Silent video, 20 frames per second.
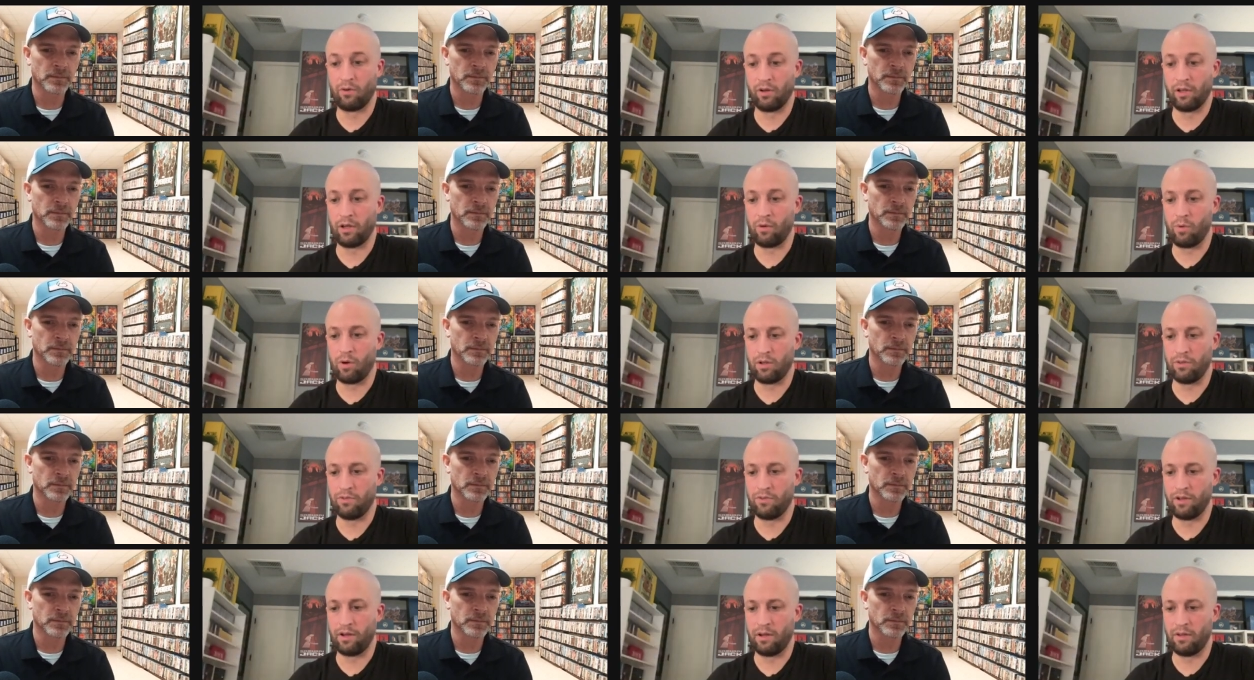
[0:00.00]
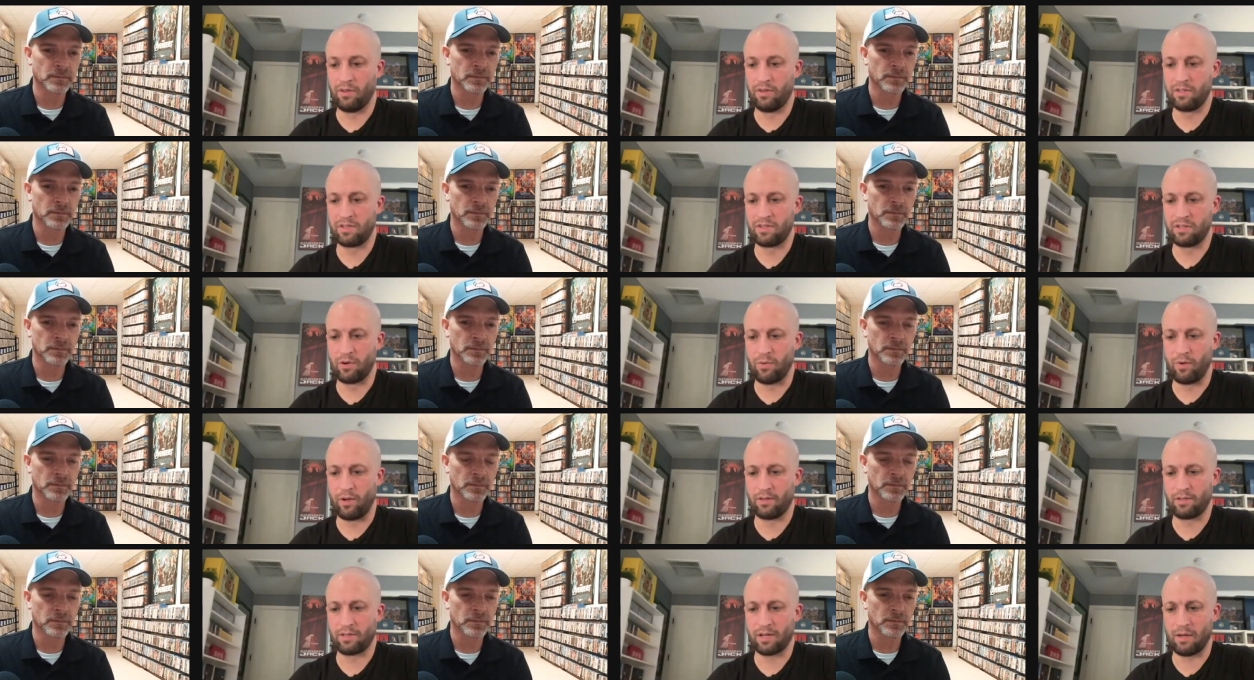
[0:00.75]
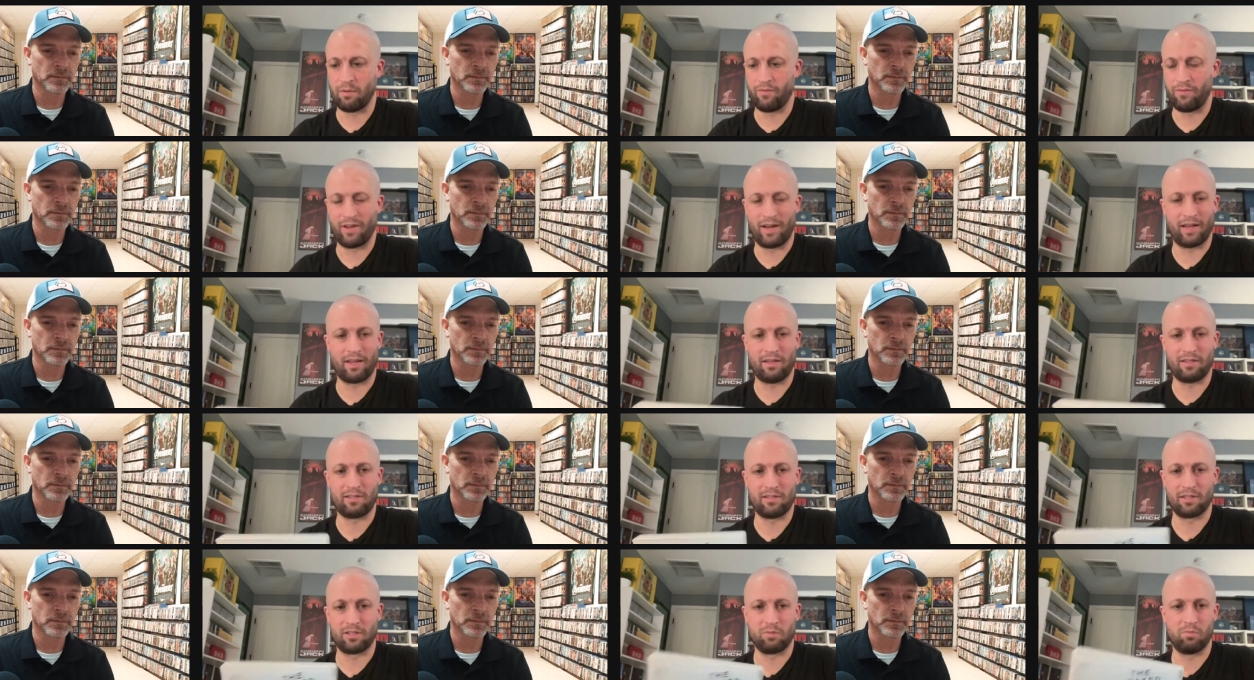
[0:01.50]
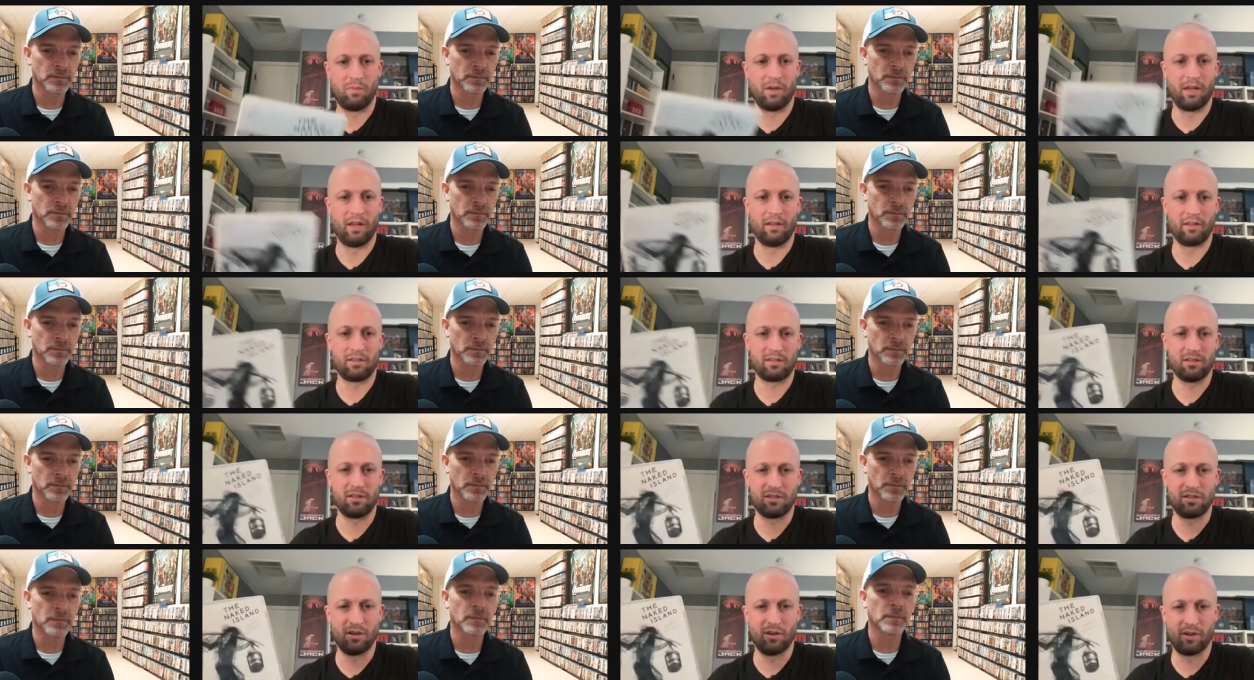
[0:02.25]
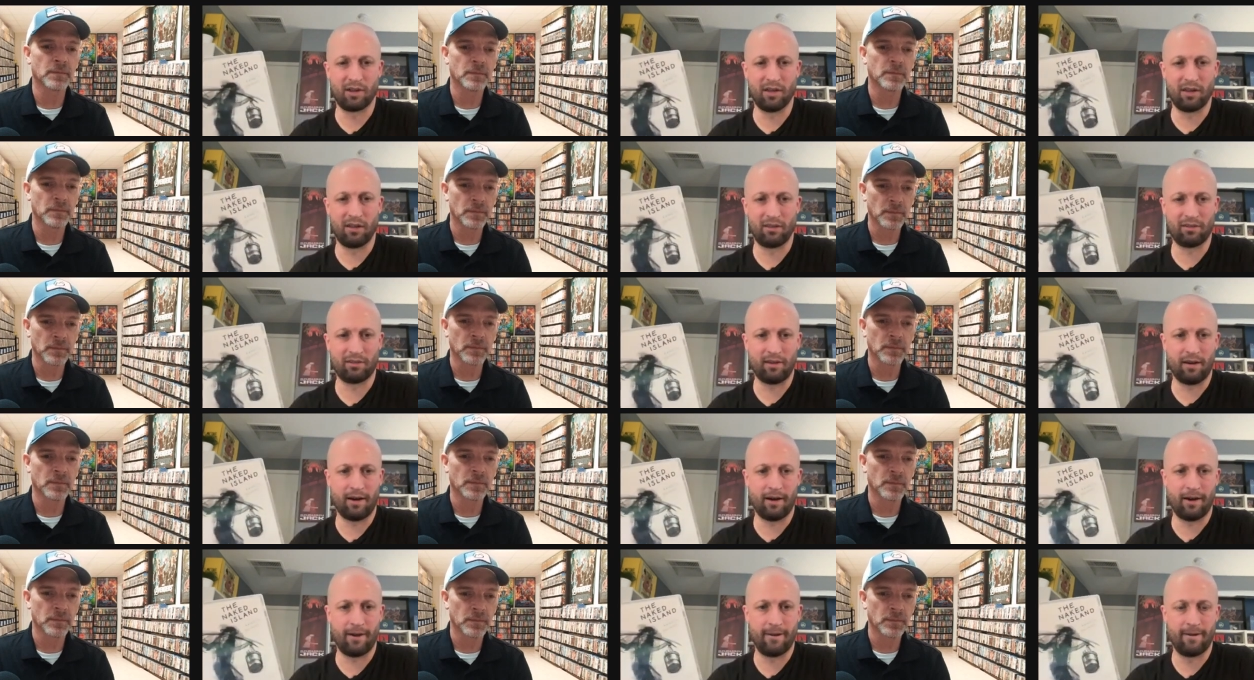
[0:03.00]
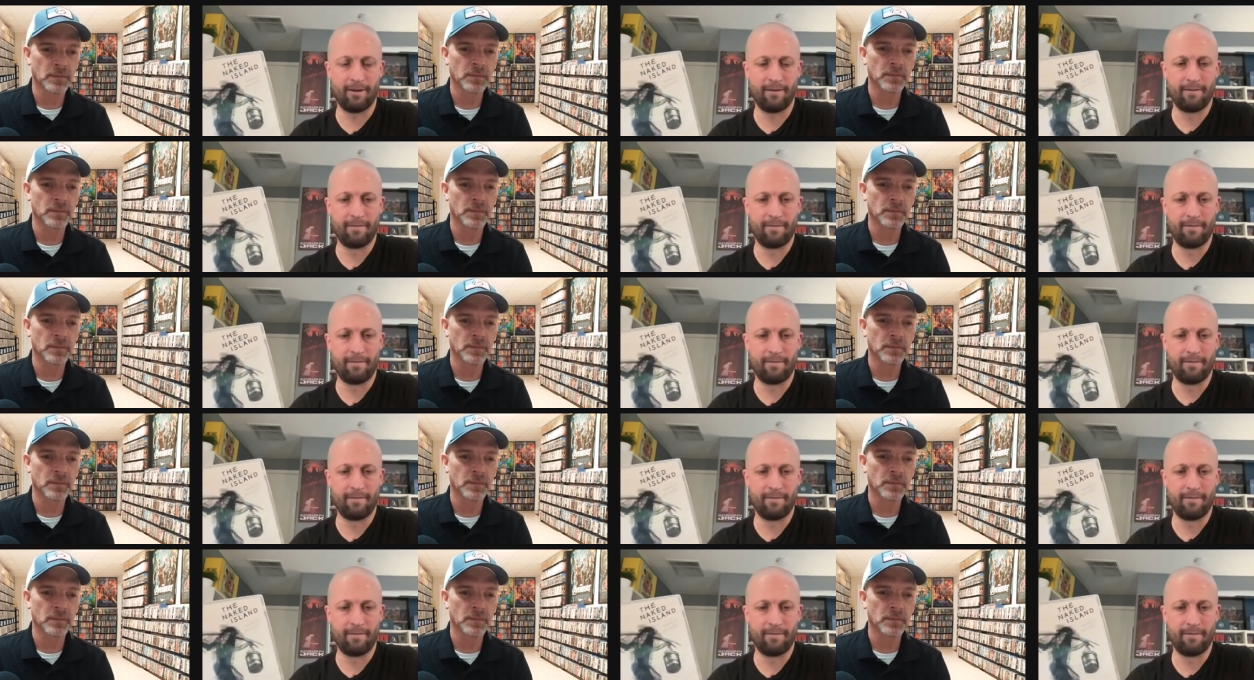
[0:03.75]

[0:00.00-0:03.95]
Speaker 1: really well done. This is a runtime of ninety-six minutes, and so again, it's not,